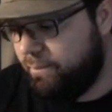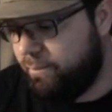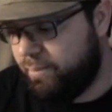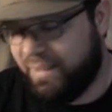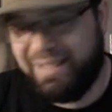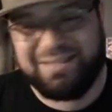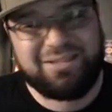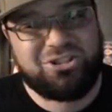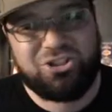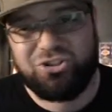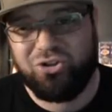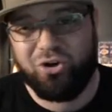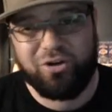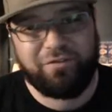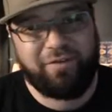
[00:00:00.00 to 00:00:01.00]
because it's just
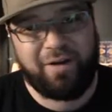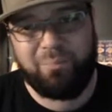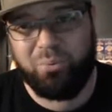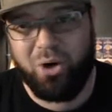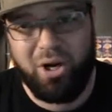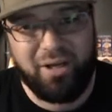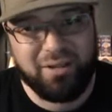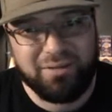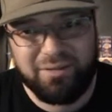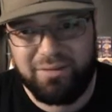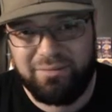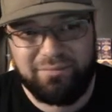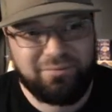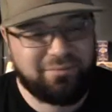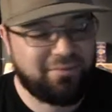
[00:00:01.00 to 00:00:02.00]
hard to find product.
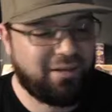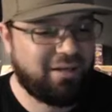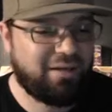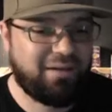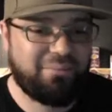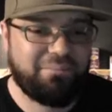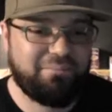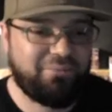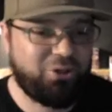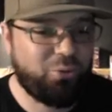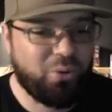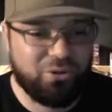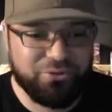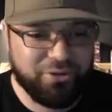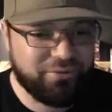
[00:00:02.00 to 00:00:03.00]
You
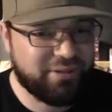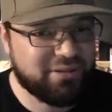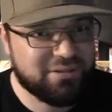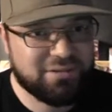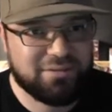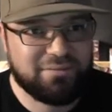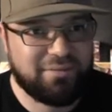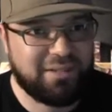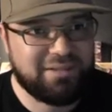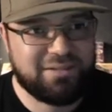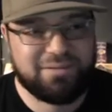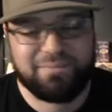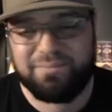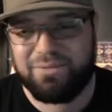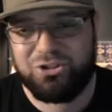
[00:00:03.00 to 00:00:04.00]
all know this.
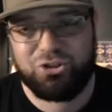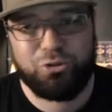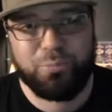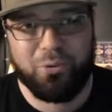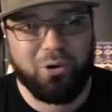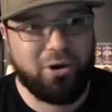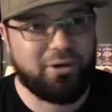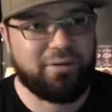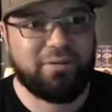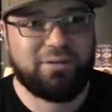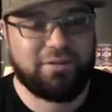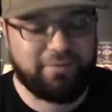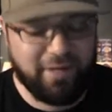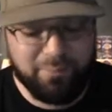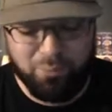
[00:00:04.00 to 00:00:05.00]
It's super hard
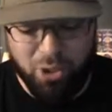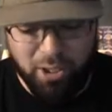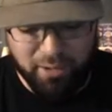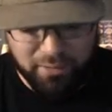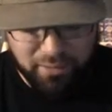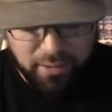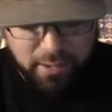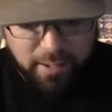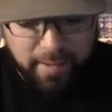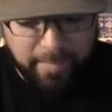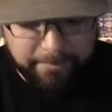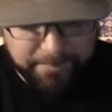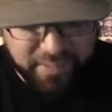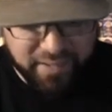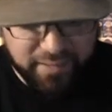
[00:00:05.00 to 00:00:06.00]
to find product.
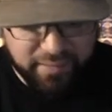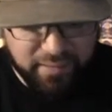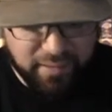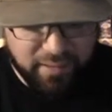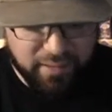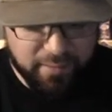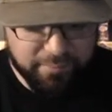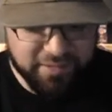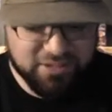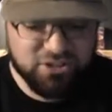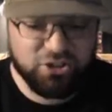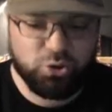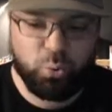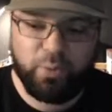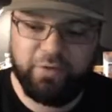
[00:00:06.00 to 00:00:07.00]
But this is
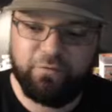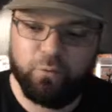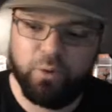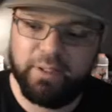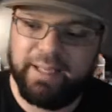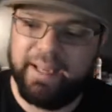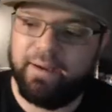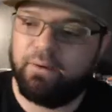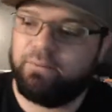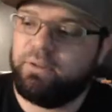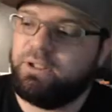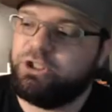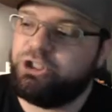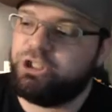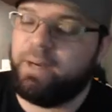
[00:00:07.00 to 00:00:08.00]
a 24 count
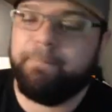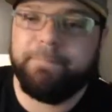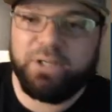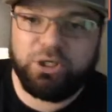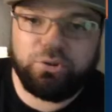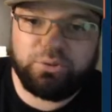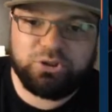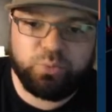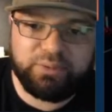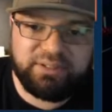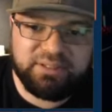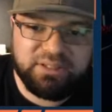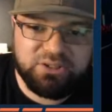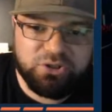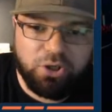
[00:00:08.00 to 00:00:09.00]
jumbo is what
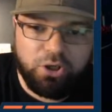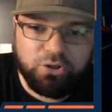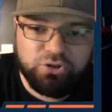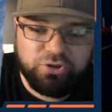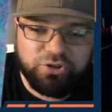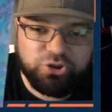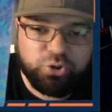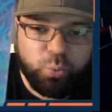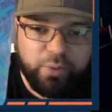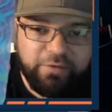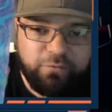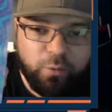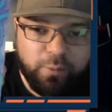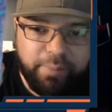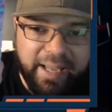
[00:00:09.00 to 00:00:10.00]
this is called. So there's
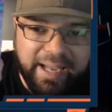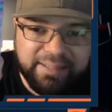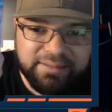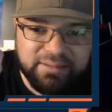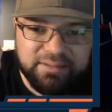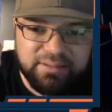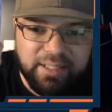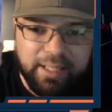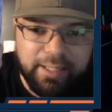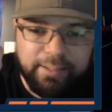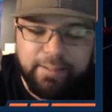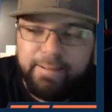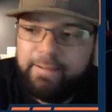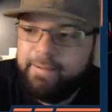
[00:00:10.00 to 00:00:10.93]
24 packs inside.